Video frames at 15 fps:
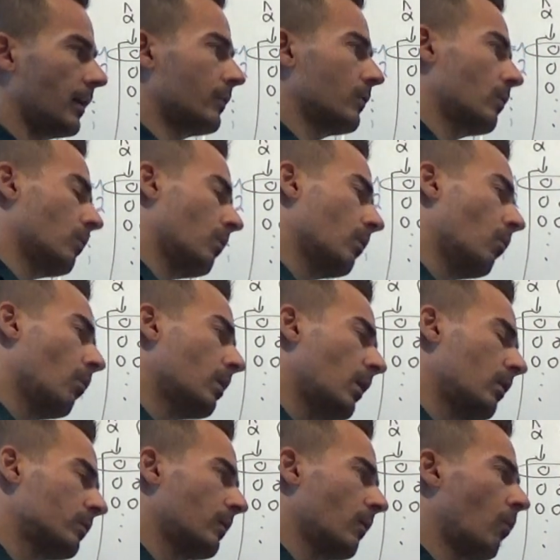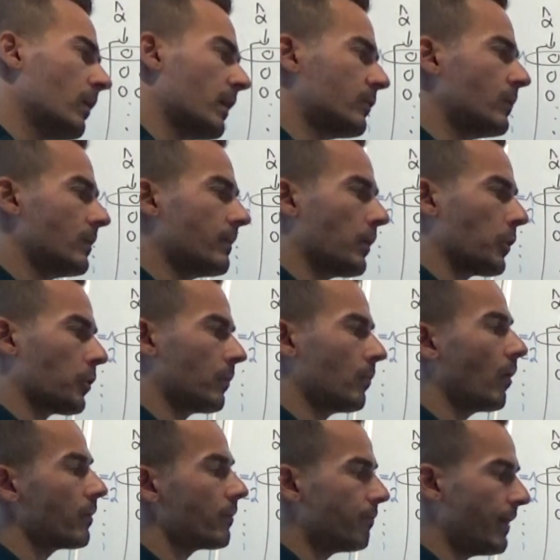the OLS regression
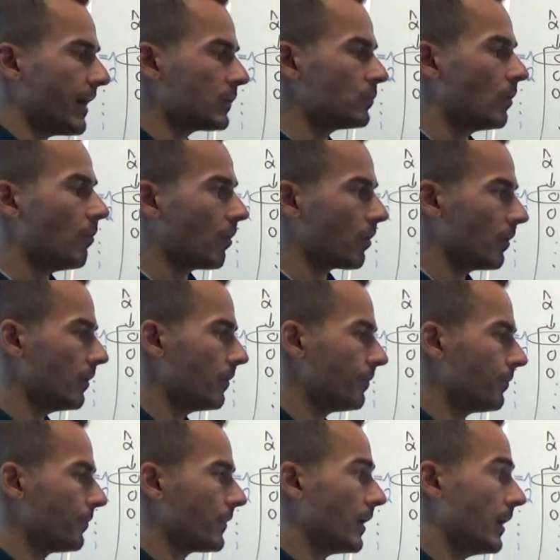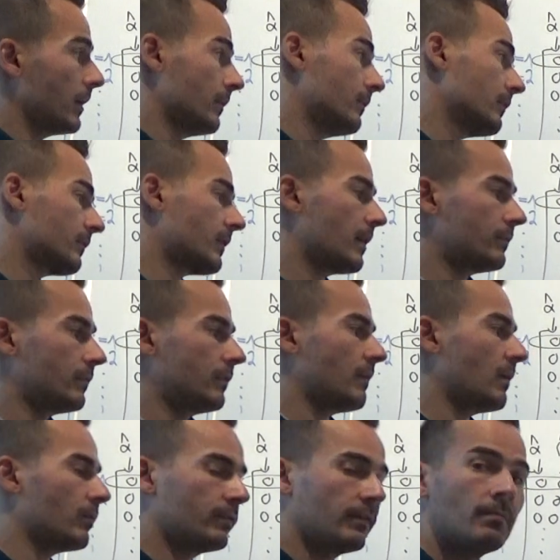on a factor model. Yeah? In this case it's
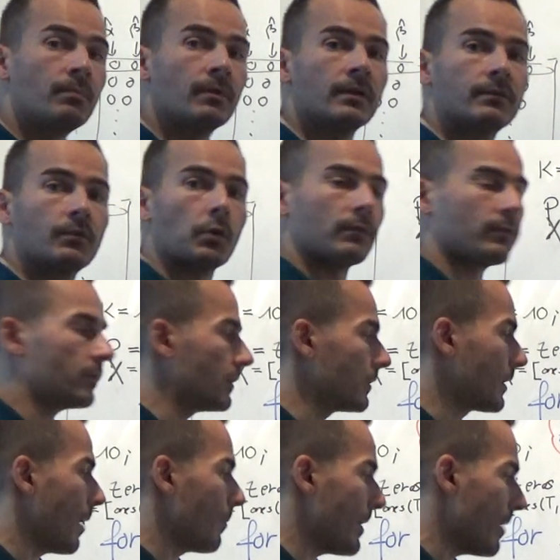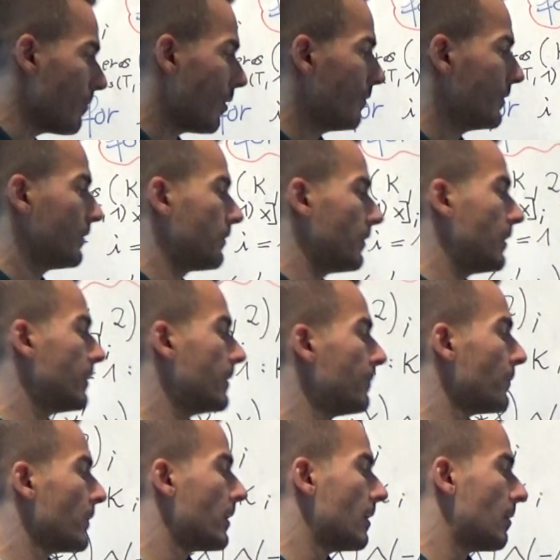very simple, it's just the cap M obviously,
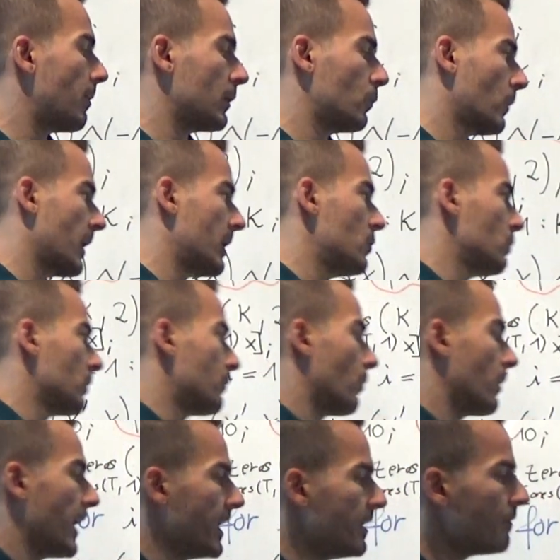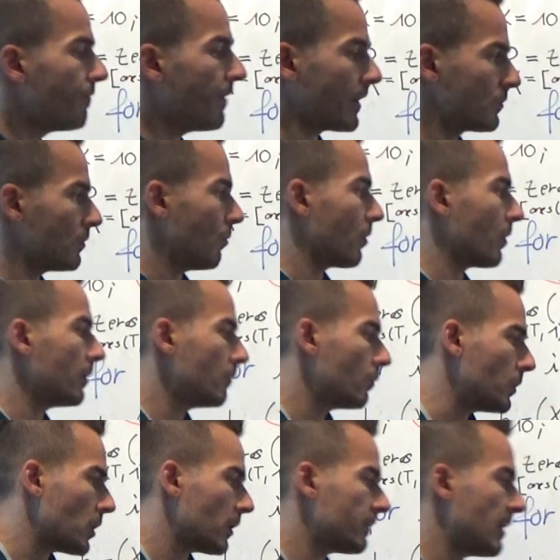but we can do it for any factor model.
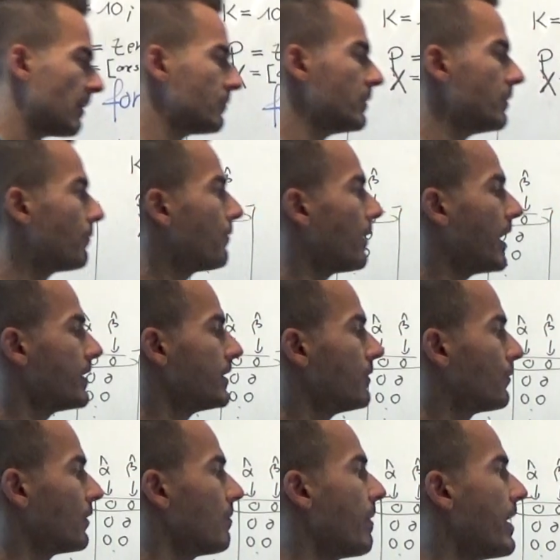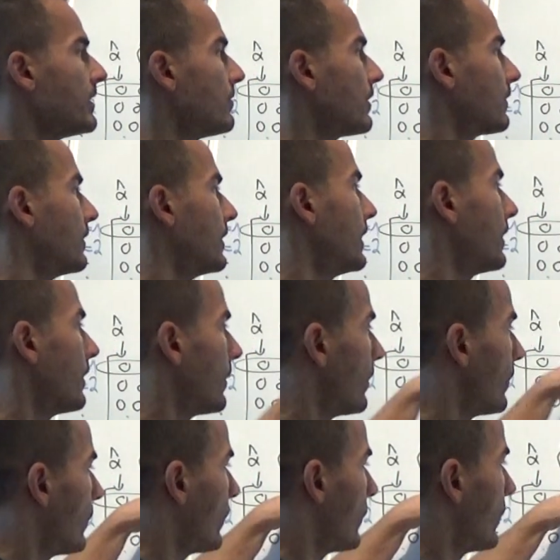We just have to define a different matrix
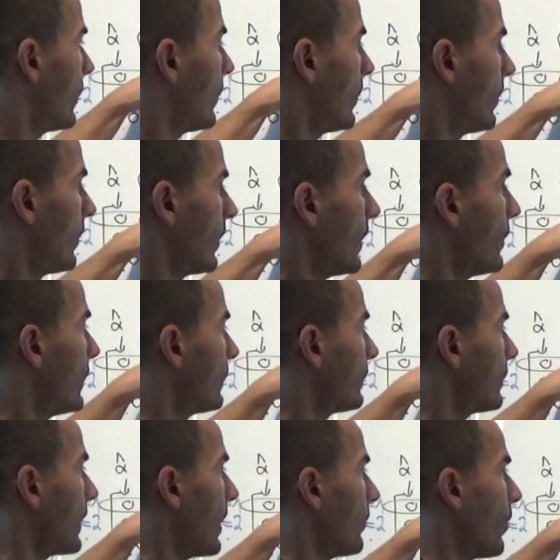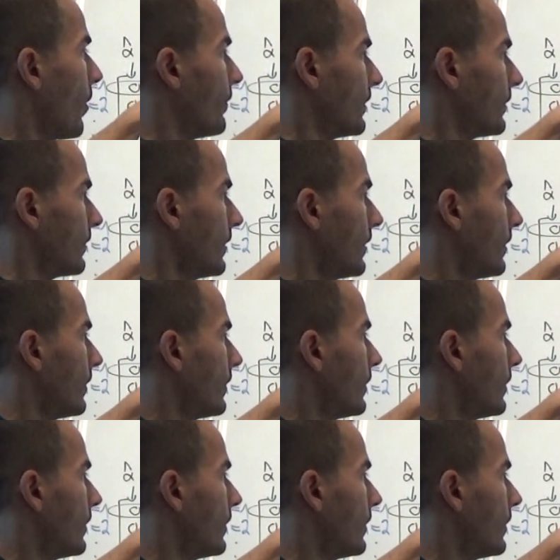here in this step obviously.